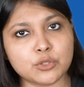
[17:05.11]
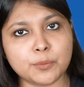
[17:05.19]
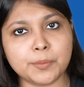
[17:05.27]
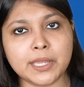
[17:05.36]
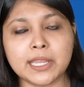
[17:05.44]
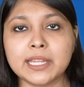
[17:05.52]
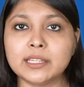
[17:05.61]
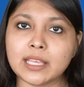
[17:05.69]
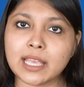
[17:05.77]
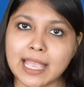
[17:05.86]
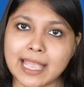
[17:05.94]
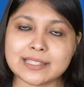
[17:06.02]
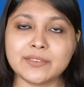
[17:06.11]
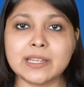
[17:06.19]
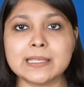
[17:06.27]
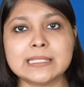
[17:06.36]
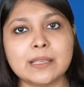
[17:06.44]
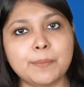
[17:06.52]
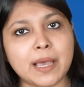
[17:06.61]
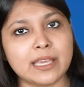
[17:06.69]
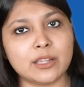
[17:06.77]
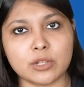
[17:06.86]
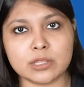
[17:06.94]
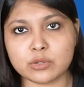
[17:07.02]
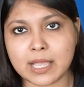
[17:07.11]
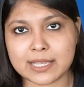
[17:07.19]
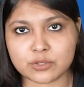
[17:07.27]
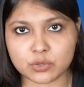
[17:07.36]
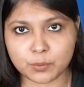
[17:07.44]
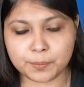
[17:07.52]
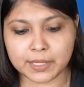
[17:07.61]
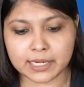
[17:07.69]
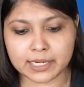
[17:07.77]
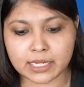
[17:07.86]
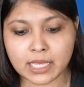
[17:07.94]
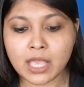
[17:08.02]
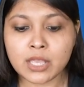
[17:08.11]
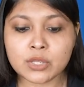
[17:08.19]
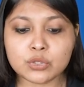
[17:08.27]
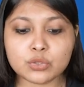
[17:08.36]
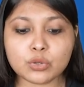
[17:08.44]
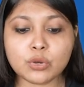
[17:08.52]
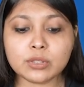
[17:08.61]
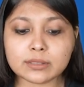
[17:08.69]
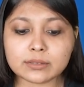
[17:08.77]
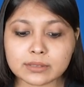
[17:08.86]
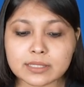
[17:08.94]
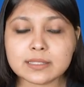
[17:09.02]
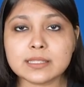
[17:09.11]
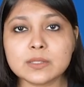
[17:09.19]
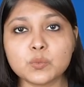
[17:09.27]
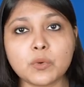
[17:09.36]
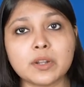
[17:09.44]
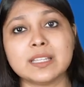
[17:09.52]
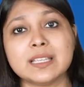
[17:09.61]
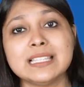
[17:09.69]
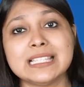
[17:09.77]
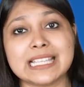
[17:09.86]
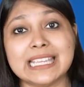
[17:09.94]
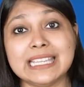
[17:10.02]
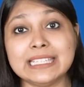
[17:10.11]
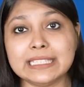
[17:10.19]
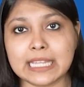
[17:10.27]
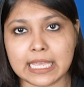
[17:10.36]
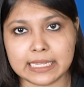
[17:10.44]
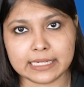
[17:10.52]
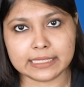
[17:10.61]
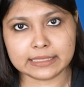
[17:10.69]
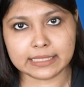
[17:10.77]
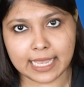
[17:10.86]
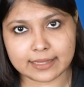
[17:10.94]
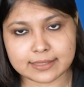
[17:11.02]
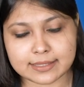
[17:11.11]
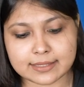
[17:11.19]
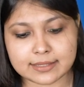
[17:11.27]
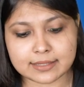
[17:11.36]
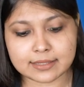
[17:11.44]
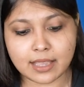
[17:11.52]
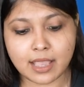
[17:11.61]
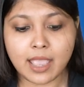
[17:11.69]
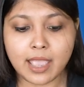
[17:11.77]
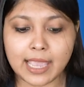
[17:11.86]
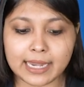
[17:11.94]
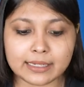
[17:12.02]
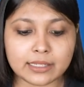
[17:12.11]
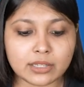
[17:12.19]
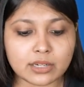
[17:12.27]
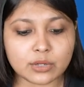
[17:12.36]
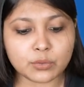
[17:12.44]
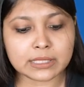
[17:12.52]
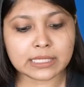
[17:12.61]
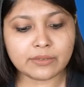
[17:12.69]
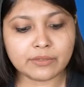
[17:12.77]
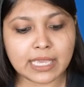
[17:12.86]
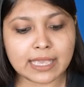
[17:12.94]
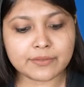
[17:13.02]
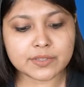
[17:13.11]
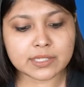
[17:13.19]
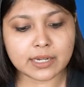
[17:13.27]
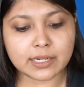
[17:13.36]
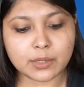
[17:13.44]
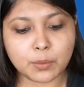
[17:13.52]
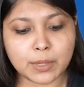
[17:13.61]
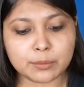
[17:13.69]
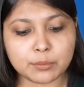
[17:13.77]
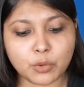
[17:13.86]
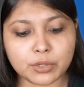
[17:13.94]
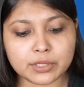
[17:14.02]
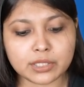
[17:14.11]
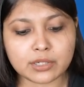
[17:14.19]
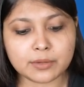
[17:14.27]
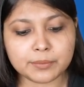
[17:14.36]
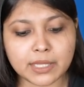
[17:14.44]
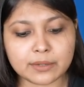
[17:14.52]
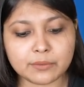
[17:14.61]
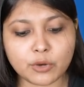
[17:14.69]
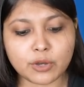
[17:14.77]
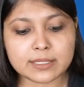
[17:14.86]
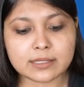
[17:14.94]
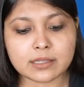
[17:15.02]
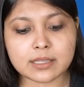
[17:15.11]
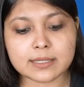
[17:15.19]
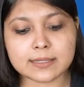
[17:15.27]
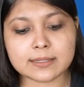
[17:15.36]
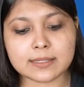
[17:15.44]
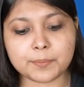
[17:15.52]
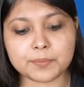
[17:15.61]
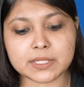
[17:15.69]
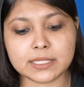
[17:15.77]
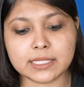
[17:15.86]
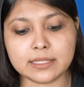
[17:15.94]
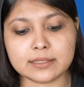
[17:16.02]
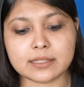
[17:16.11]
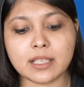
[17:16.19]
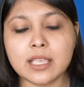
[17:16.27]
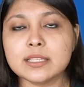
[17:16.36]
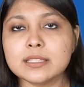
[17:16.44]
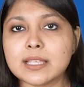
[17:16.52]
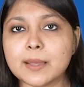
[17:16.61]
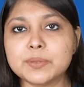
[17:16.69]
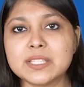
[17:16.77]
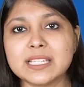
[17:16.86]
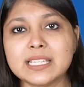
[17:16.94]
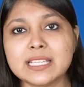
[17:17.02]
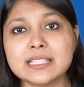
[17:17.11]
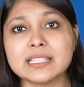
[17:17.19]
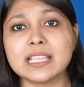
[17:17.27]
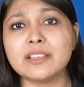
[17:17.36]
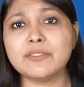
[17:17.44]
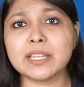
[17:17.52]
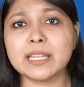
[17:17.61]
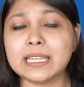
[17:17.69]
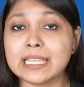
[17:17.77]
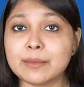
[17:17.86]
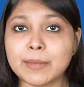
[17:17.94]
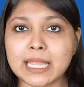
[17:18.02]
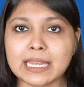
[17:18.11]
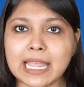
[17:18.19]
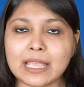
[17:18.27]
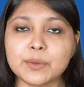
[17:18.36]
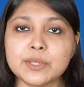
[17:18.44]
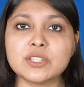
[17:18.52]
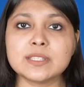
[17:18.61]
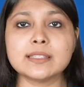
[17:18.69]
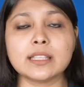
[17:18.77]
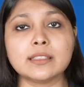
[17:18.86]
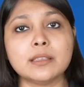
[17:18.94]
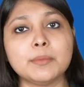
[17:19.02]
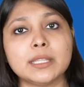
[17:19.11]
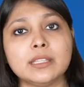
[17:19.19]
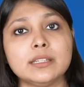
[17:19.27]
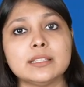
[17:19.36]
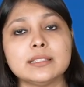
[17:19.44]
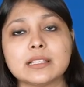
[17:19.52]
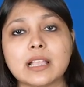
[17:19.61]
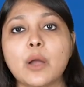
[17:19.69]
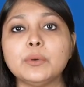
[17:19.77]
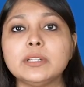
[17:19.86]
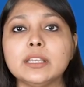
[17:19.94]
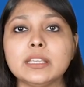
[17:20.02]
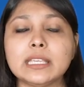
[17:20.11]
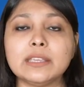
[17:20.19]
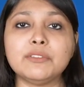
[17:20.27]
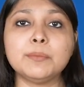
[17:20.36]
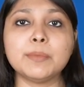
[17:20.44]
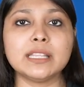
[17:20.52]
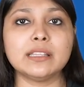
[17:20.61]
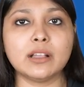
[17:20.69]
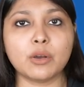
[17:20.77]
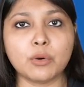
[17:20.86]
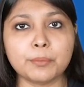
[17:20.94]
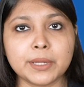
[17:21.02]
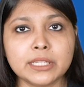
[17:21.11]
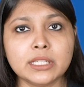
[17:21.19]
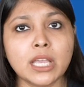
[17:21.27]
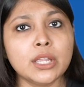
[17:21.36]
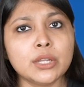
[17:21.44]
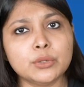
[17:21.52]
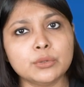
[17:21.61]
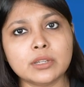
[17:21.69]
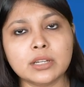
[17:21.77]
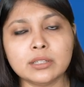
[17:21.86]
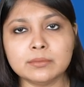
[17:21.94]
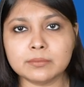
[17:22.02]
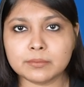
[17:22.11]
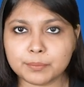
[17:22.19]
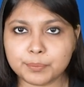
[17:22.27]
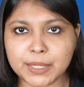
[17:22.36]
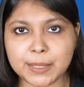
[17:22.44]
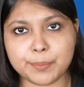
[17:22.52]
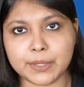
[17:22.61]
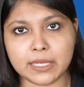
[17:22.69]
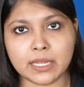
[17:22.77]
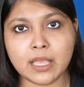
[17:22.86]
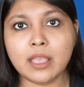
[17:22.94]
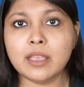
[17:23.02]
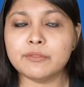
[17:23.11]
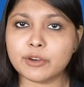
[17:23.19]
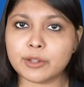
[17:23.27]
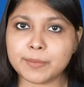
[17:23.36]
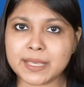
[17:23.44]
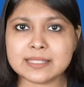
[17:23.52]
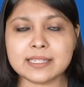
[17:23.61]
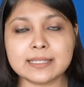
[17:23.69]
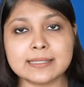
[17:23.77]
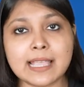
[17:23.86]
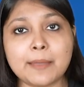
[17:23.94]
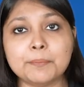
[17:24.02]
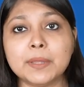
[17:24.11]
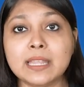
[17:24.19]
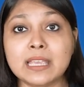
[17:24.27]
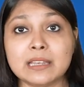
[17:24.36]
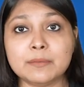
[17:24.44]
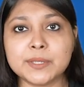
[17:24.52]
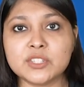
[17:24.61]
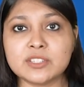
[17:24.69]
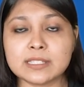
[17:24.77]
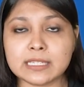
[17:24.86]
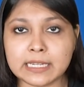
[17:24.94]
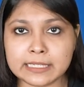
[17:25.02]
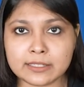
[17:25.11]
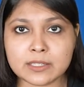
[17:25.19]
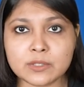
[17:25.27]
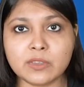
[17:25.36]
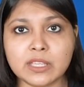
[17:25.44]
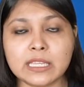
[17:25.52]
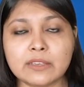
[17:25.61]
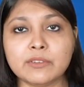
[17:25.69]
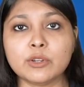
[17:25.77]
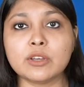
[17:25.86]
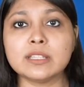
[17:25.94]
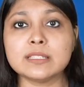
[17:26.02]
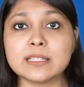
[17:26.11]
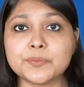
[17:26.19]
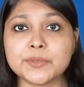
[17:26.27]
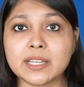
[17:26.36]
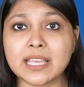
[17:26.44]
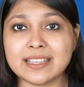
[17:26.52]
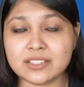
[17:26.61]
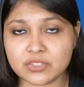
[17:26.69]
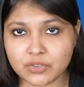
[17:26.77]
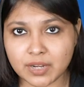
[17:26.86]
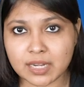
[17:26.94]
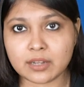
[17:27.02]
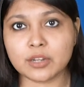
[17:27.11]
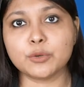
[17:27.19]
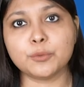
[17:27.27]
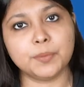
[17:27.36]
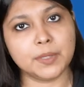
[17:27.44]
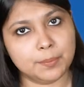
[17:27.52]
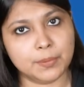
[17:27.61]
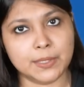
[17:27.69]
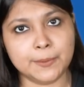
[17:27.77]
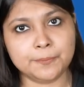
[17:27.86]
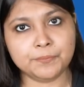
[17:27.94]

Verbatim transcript: to pay it as well as the buyer also has to pay it. So this is what is indirect tax. And here only we have studied one more term that was subsidies. Subsidies in a very layman language is nothing but the discount given by the government to the people. For best example, LPG cylinders were given on a subsidized rate to people.